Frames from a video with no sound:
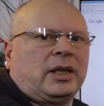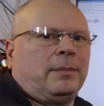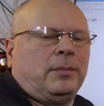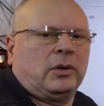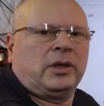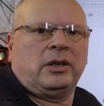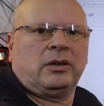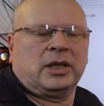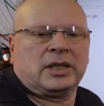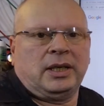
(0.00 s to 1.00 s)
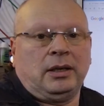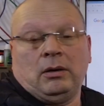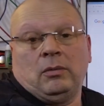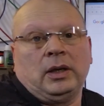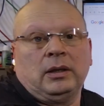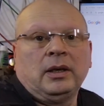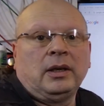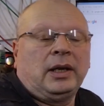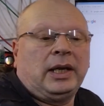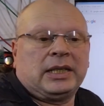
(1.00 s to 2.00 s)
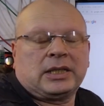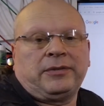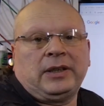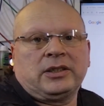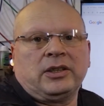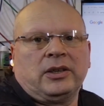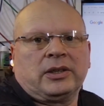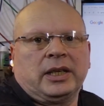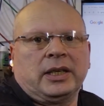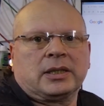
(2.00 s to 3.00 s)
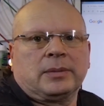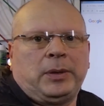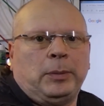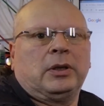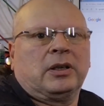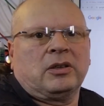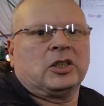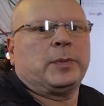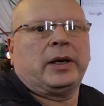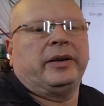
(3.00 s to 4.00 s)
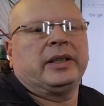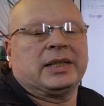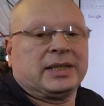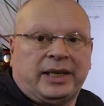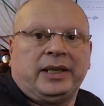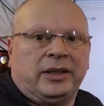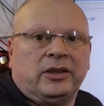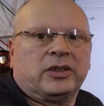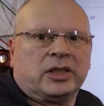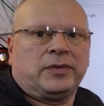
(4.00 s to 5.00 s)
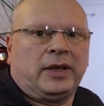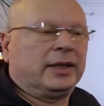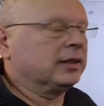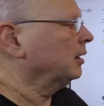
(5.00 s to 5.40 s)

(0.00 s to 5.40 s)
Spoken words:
at that book and you're going to see, oh, well, it's a flat Earth thing. It's people are conspiring to say the Earth is flat.